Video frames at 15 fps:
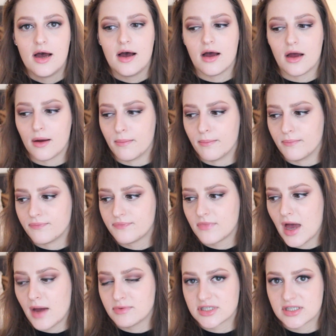
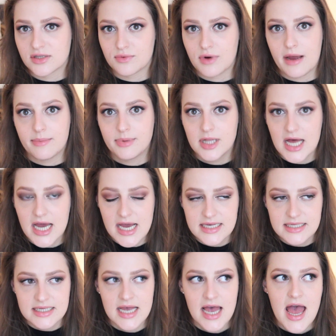I was in the right
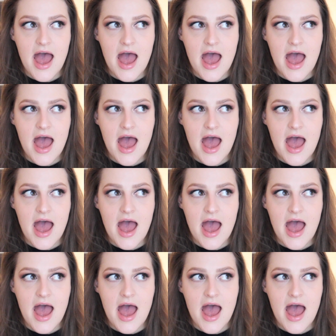place,